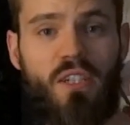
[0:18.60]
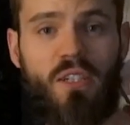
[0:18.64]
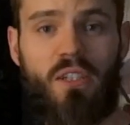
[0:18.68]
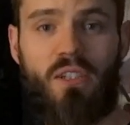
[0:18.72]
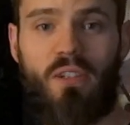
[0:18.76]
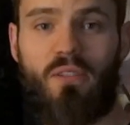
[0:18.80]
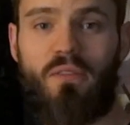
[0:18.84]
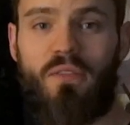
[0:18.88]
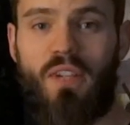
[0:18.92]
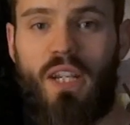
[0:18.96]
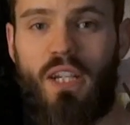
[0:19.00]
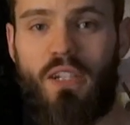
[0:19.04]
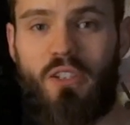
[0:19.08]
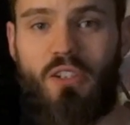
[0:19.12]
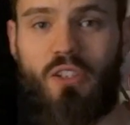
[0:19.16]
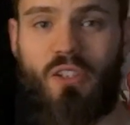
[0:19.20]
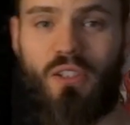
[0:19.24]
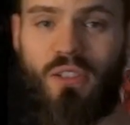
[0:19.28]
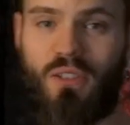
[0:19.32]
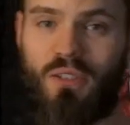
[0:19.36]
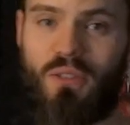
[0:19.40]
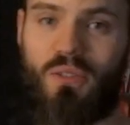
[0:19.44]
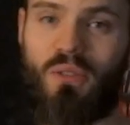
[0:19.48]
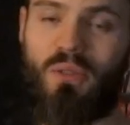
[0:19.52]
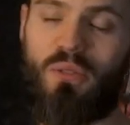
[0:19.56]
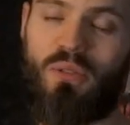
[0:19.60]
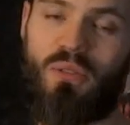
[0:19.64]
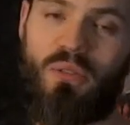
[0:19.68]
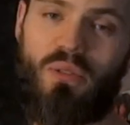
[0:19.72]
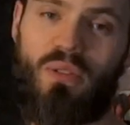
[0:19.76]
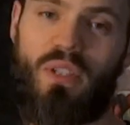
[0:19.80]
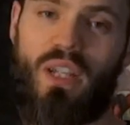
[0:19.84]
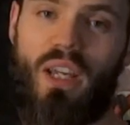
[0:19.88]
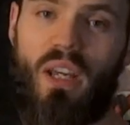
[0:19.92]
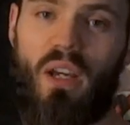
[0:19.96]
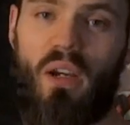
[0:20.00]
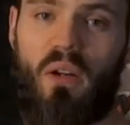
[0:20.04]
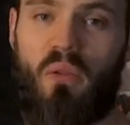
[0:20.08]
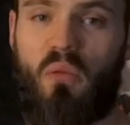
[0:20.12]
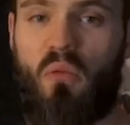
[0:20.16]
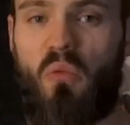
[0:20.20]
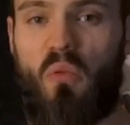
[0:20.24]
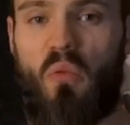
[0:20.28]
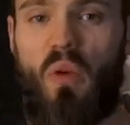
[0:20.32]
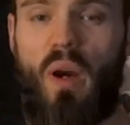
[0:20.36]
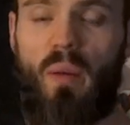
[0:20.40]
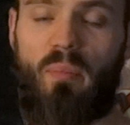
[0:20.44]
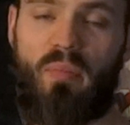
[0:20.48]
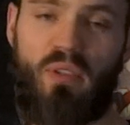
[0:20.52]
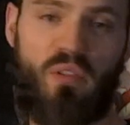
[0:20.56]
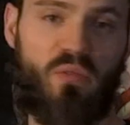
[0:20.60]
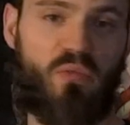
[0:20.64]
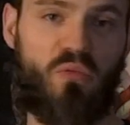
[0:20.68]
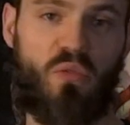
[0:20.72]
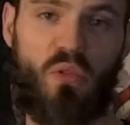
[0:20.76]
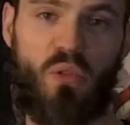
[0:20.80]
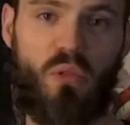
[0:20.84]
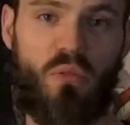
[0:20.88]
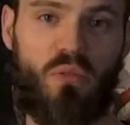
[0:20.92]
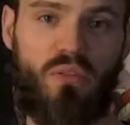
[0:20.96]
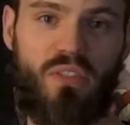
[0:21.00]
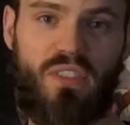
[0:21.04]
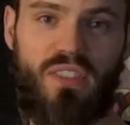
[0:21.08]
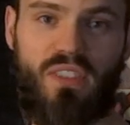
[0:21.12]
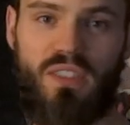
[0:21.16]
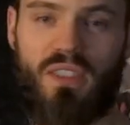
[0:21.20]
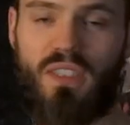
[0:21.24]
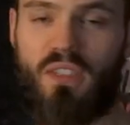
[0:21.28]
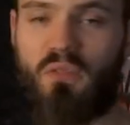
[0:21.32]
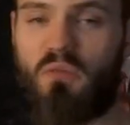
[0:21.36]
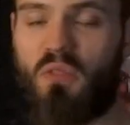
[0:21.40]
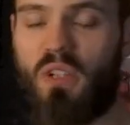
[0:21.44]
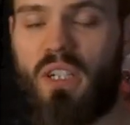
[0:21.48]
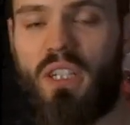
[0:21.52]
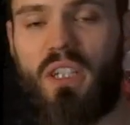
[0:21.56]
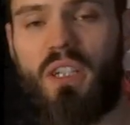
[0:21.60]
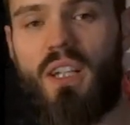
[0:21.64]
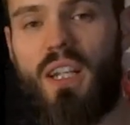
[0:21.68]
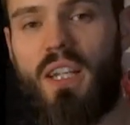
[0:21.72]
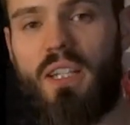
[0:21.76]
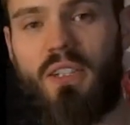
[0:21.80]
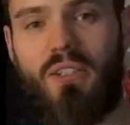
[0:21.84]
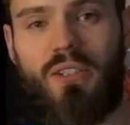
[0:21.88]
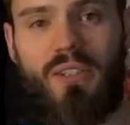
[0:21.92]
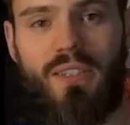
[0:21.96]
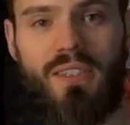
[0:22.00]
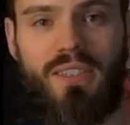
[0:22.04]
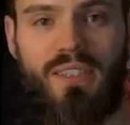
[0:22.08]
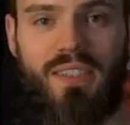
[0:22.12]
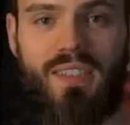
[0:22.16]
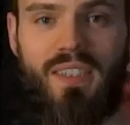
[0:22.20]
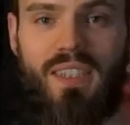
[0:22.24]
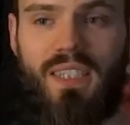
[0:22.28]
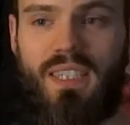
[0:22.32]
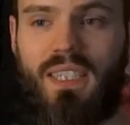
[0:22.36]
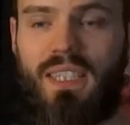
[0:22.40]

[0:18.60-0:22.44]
a convention due to their weapon rules and regulations.